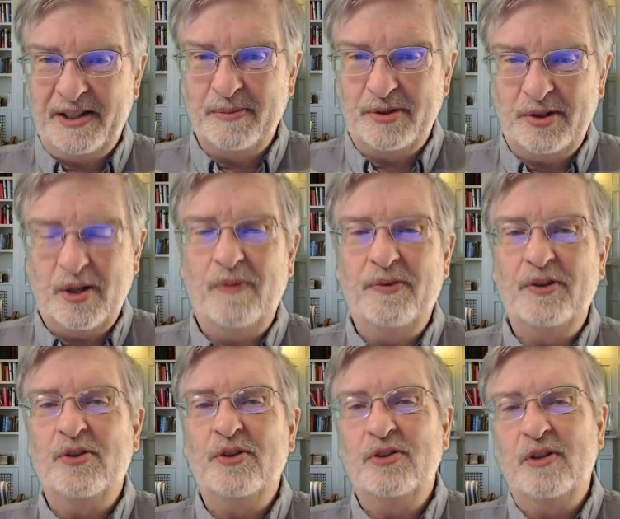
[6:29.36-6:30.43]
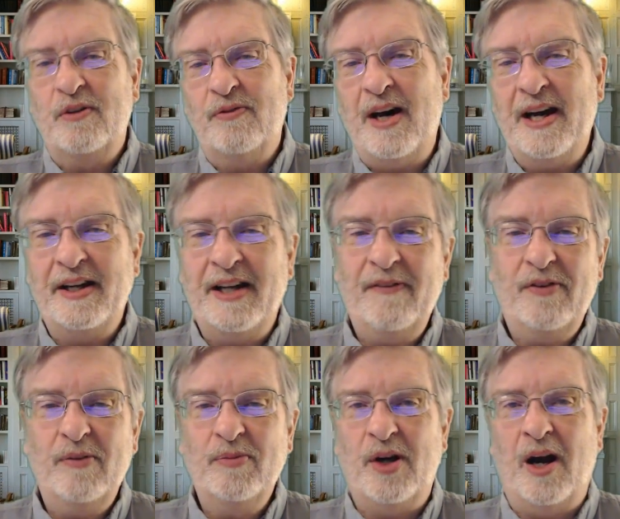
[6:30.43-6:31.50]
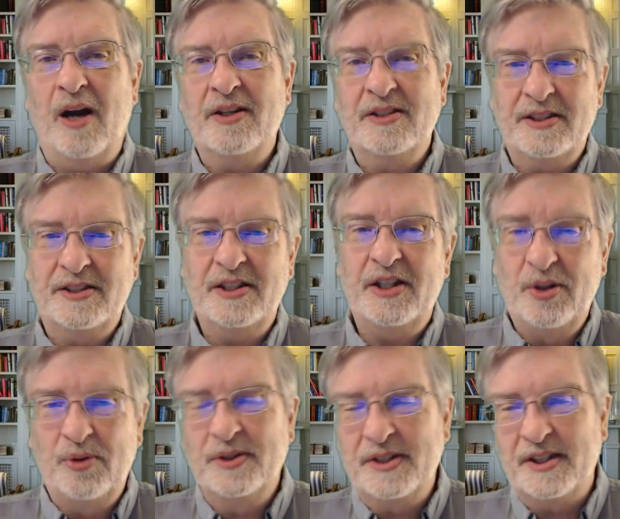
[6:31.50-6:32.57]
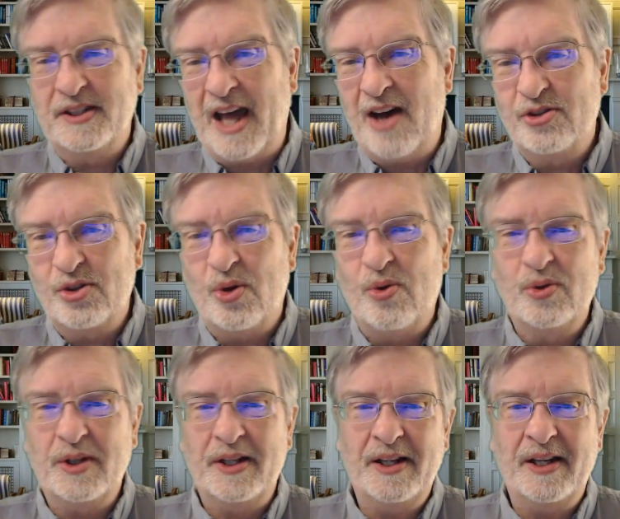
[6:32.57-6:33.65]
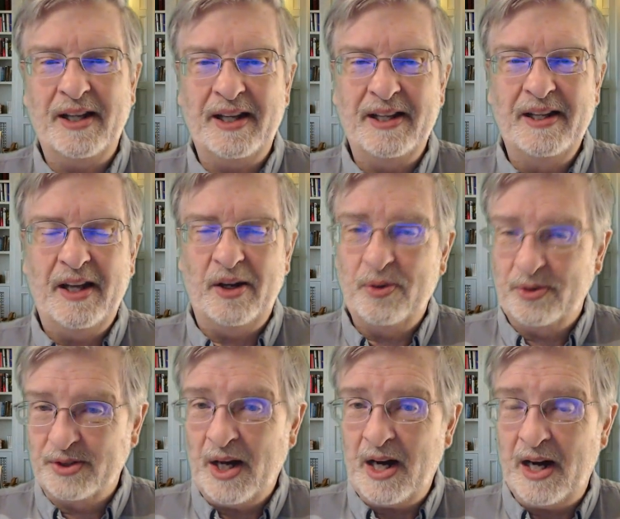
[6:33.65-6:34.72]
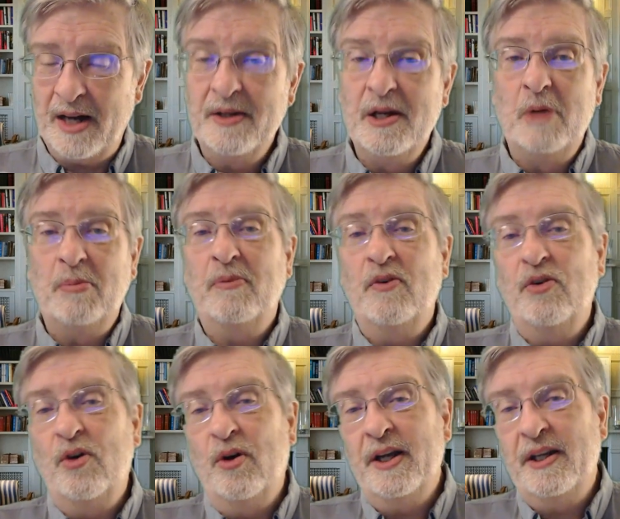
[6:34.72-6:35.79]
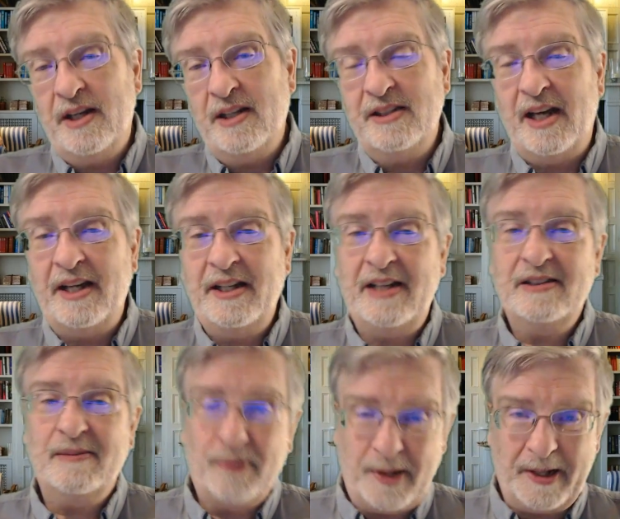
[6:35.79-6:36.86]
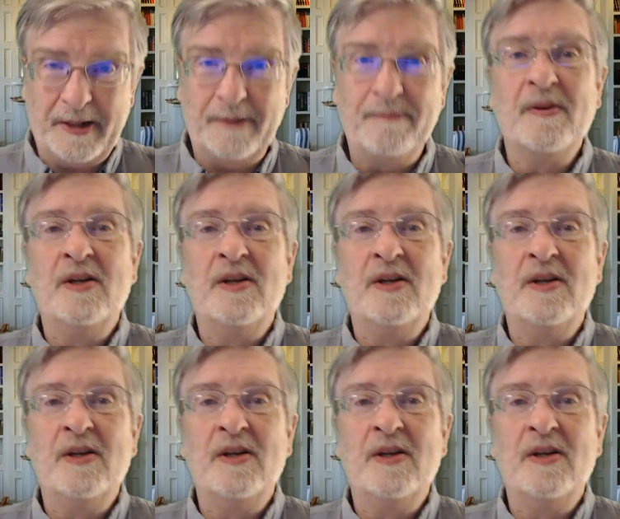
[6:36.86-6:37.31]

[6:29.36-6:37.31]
himself is going to divide light from darkness to see who is in his household and, and who's not. But before he does that, he has a plan.